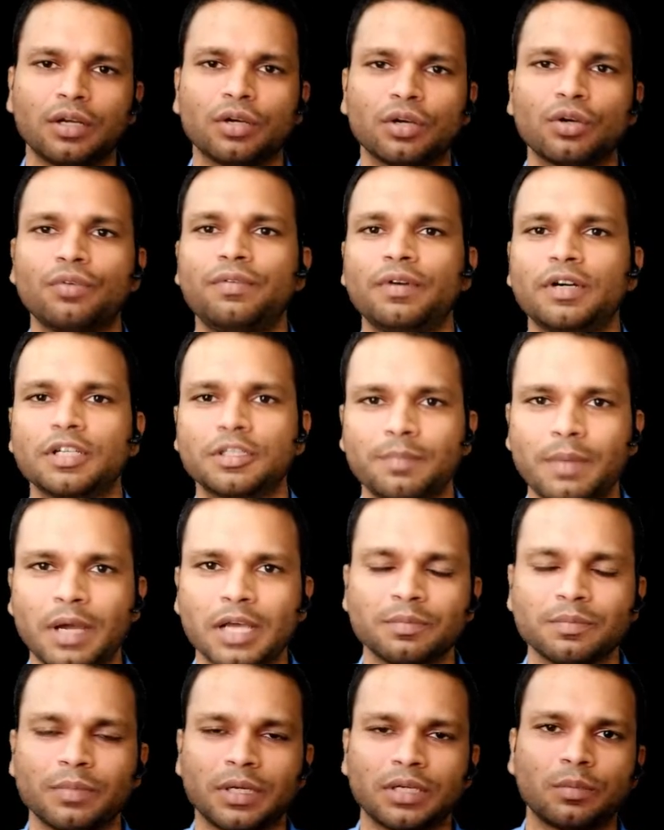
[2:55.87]
first pass
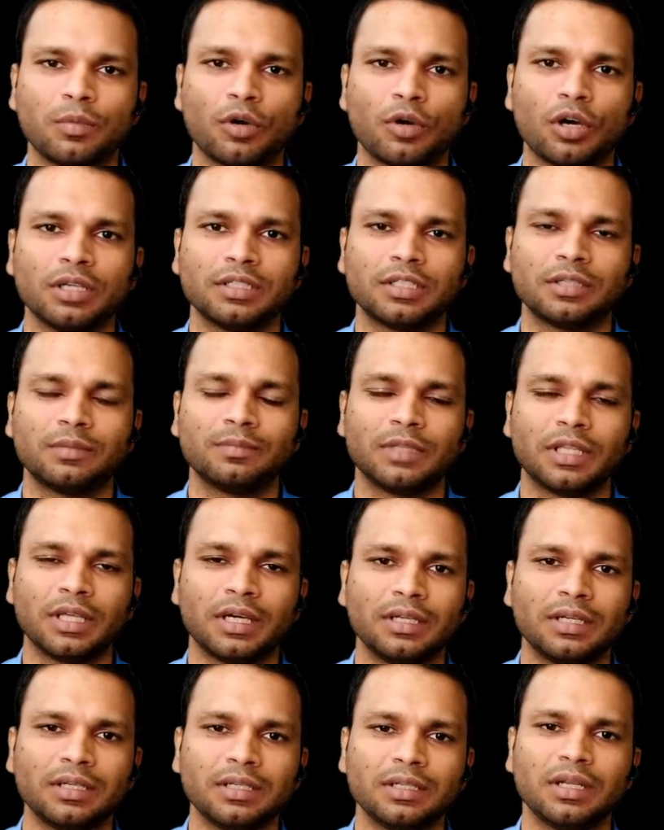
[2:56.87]
metabolism,
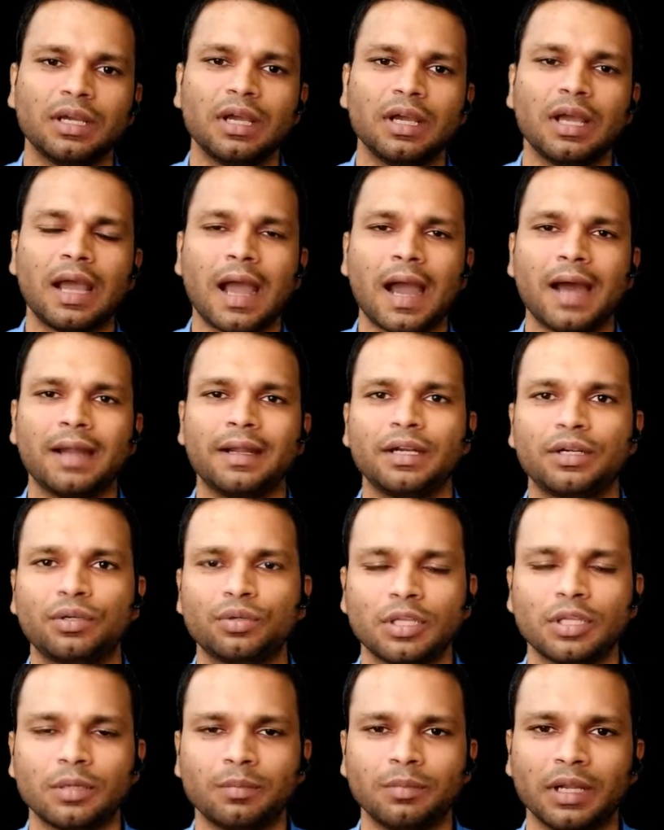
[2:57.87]
then added to the
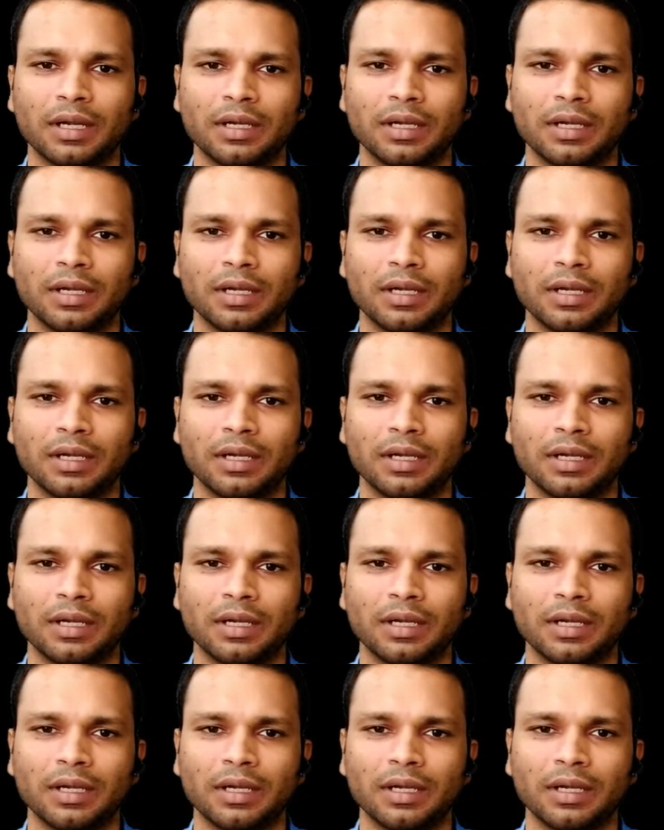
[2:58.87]
blood.